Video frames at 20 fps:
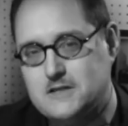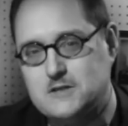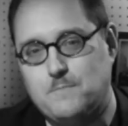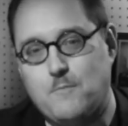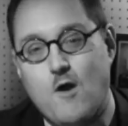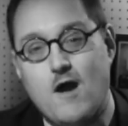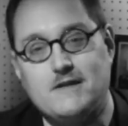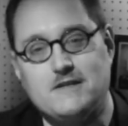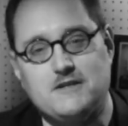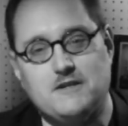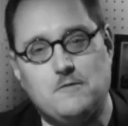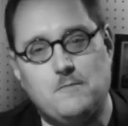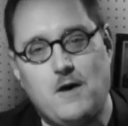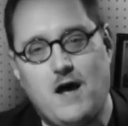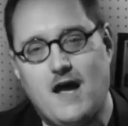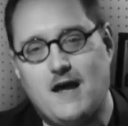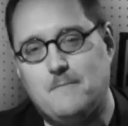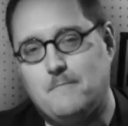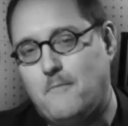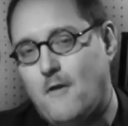is brought to you
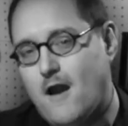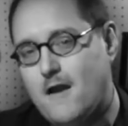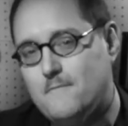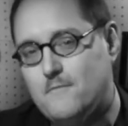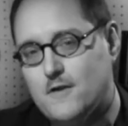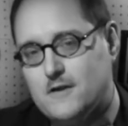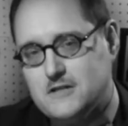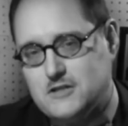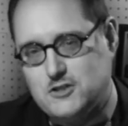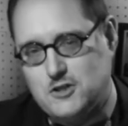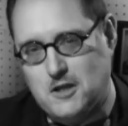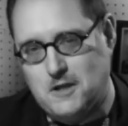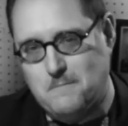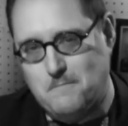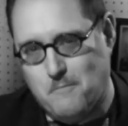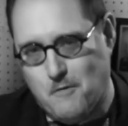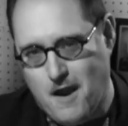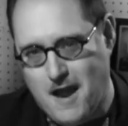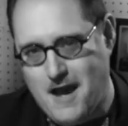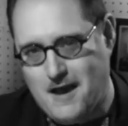by Barbara G.
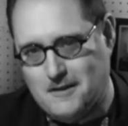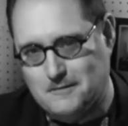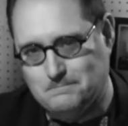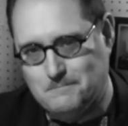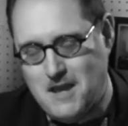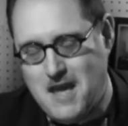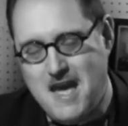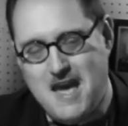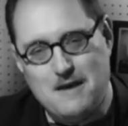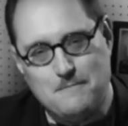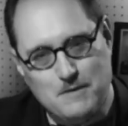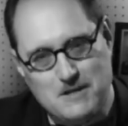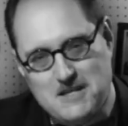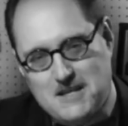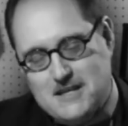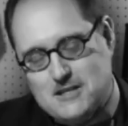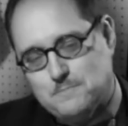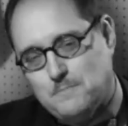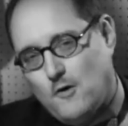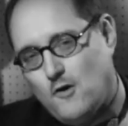Brown.
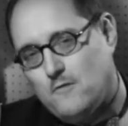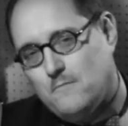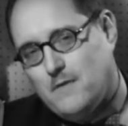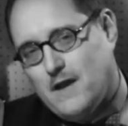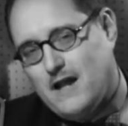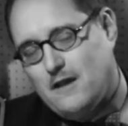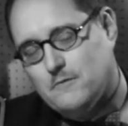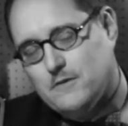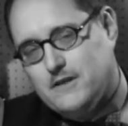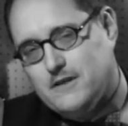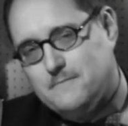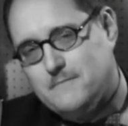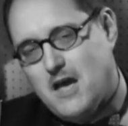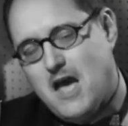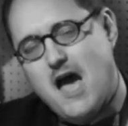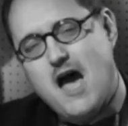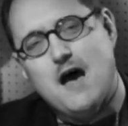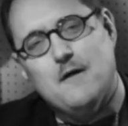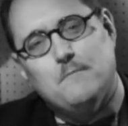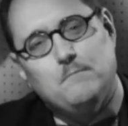Matías Bombal with you.
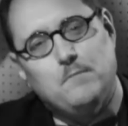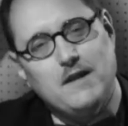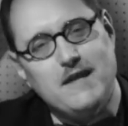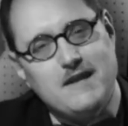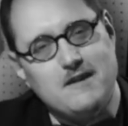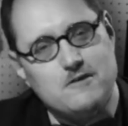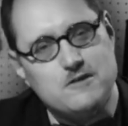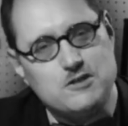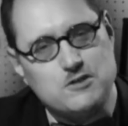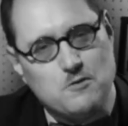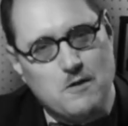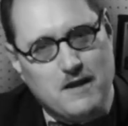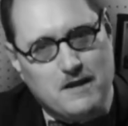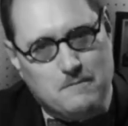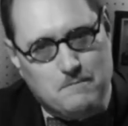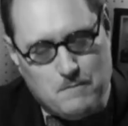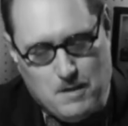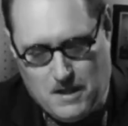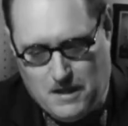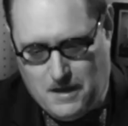Bleecker
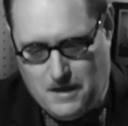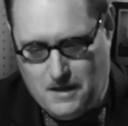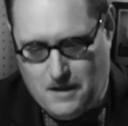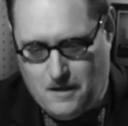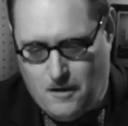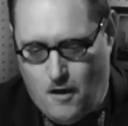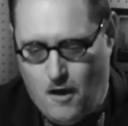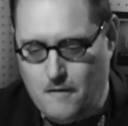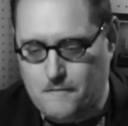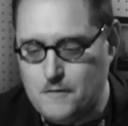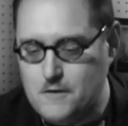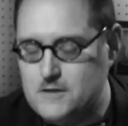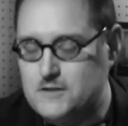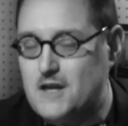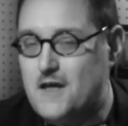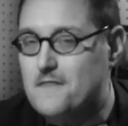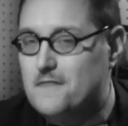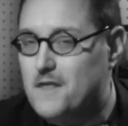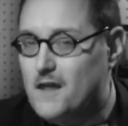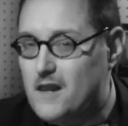Street Media offers
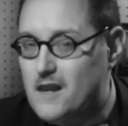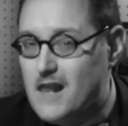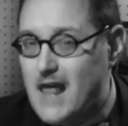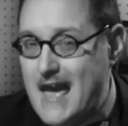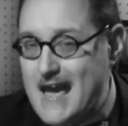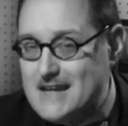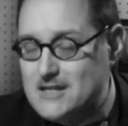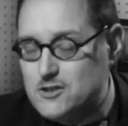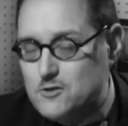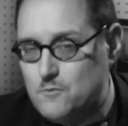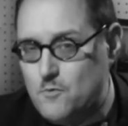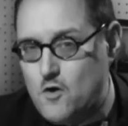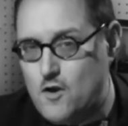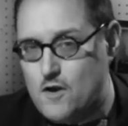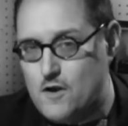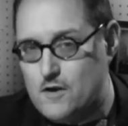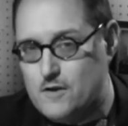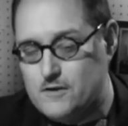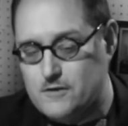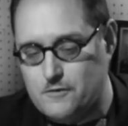The Last
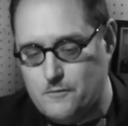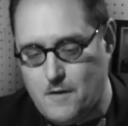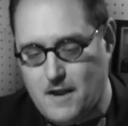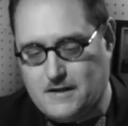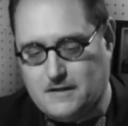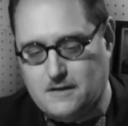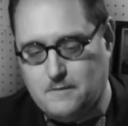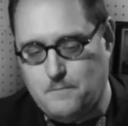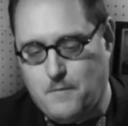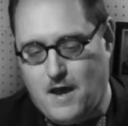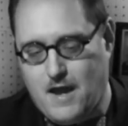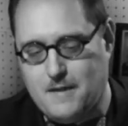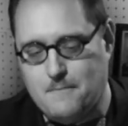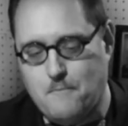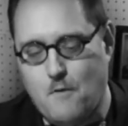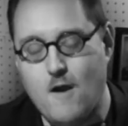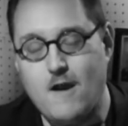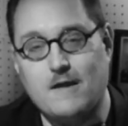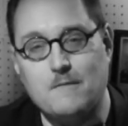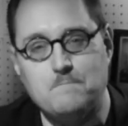Word, directed by
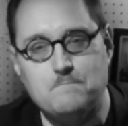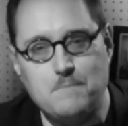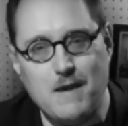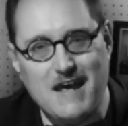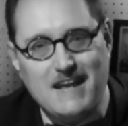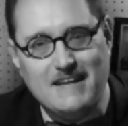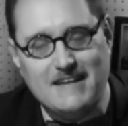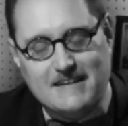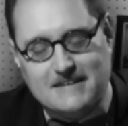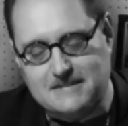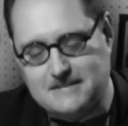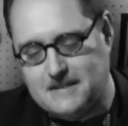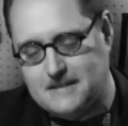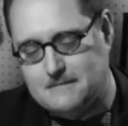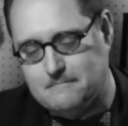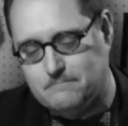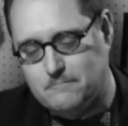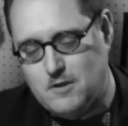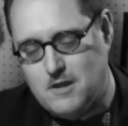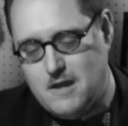Mark
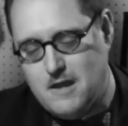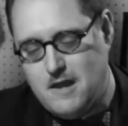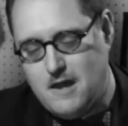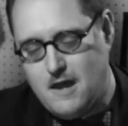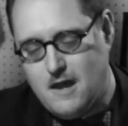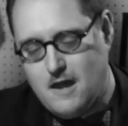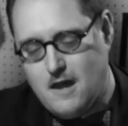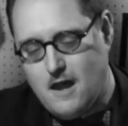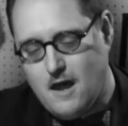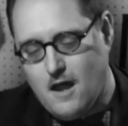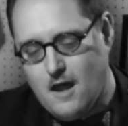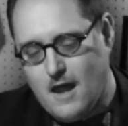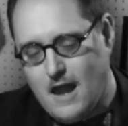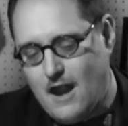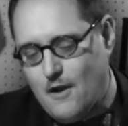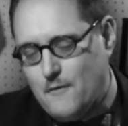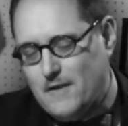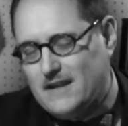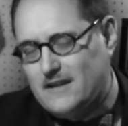Pellington. Harriet